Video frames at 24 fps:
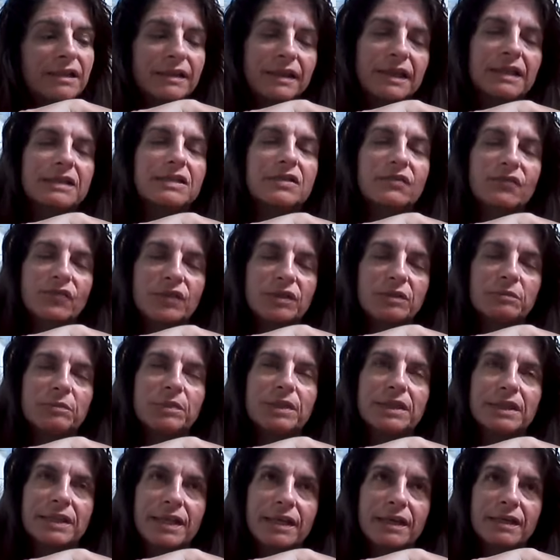That's a fib.
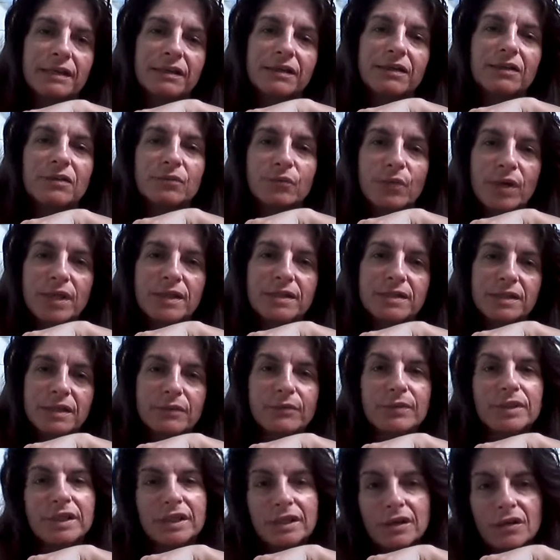Again, on Wednesday
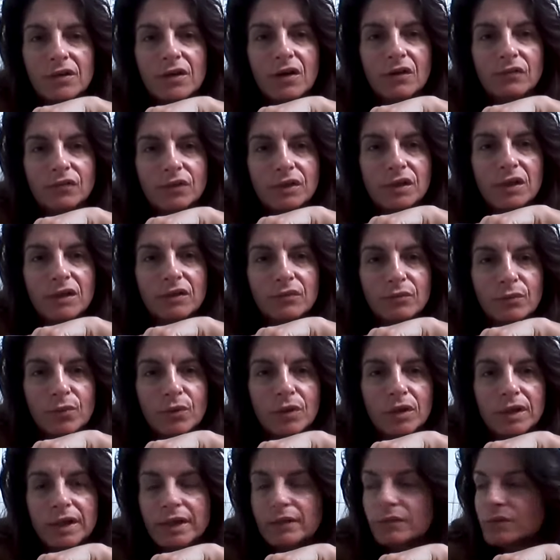we did an awful lot of
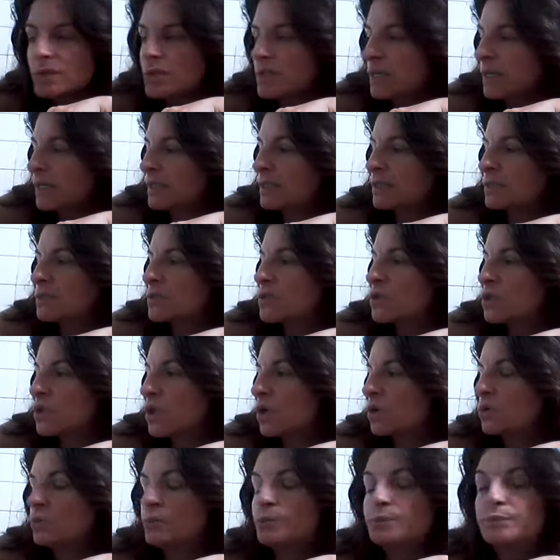work outside.
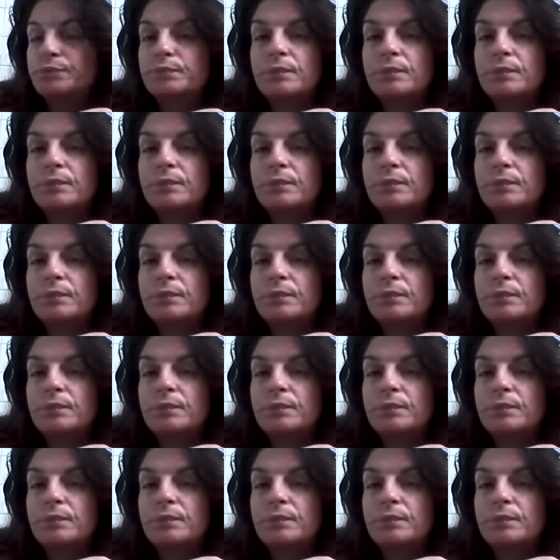So,